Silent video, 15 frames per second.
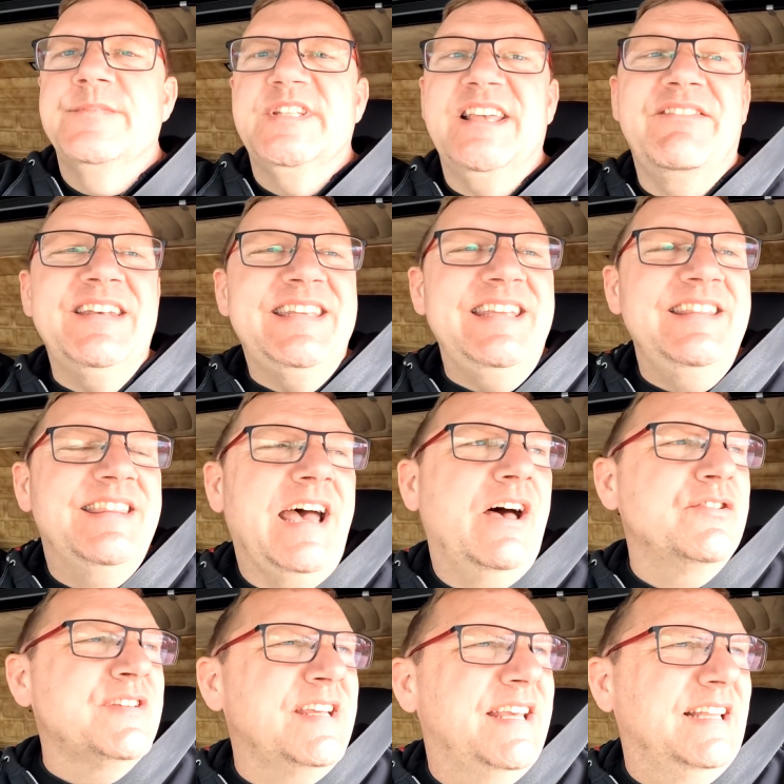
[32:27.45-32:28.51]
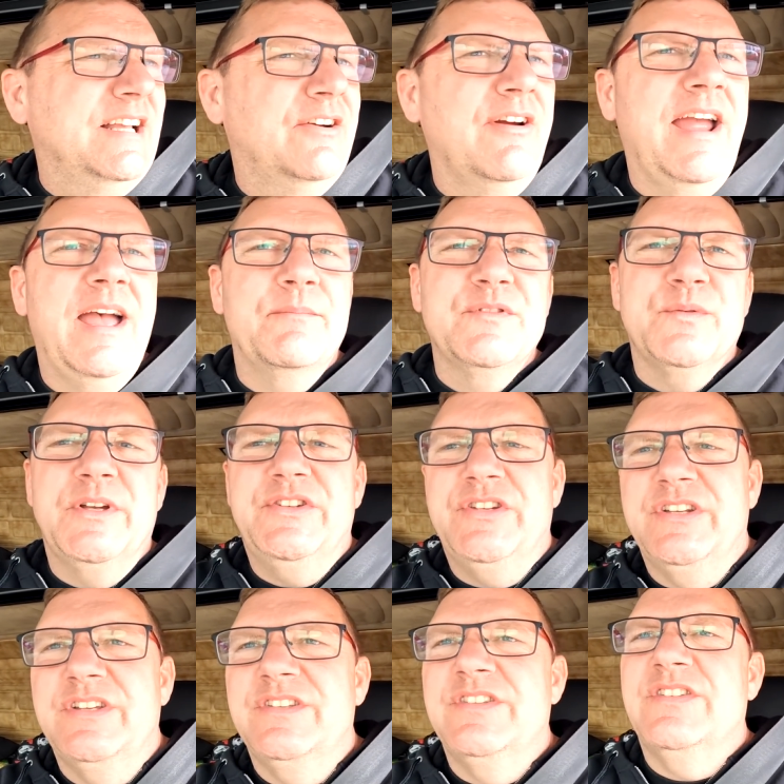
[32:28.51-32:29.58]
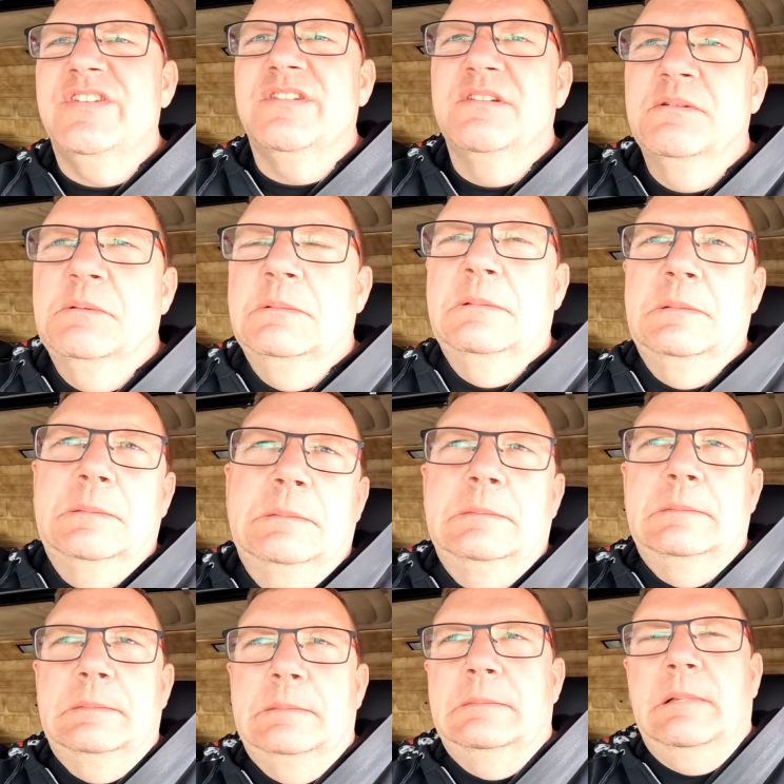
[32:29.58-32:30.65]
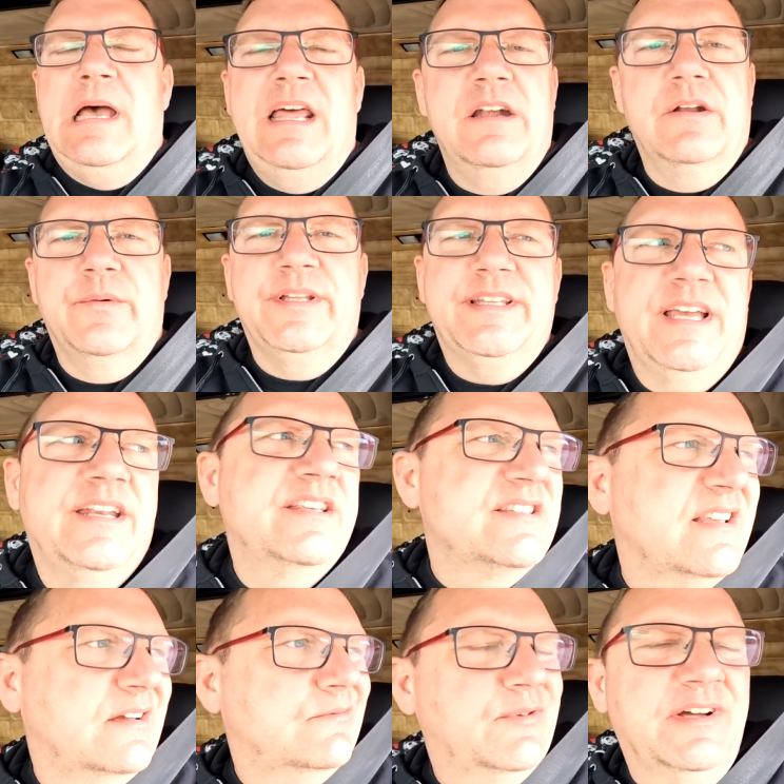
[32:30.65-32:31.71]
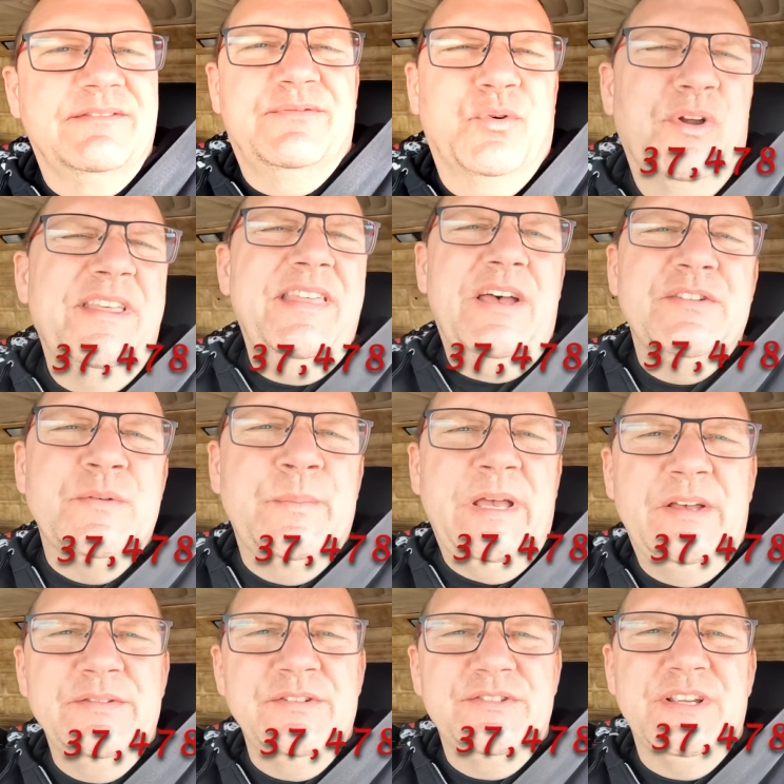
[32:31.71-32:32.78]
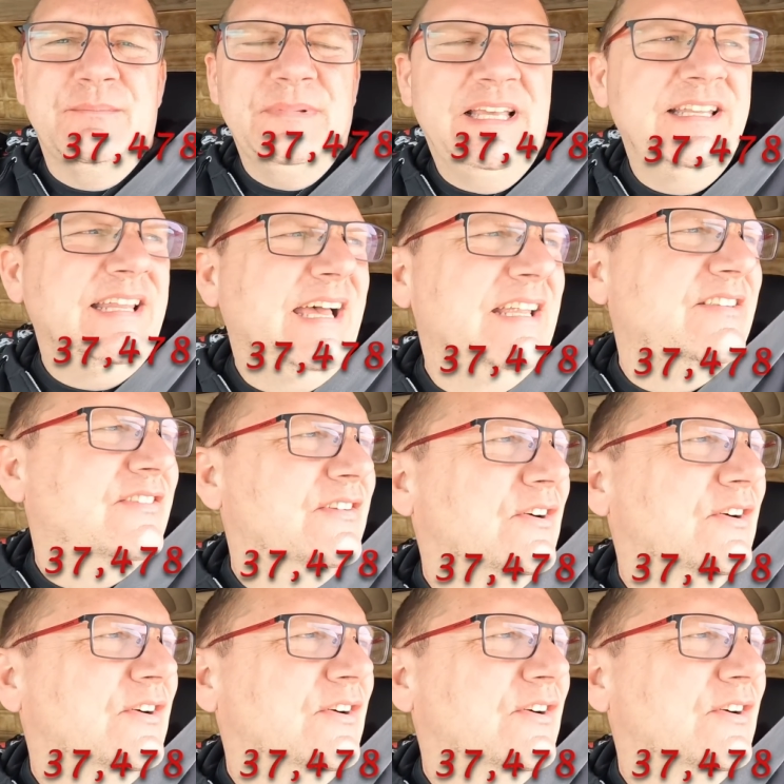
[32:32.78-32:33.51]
17,000 kilograms, which is, I don't know what that is, like what, 40,000 pounds or something like that.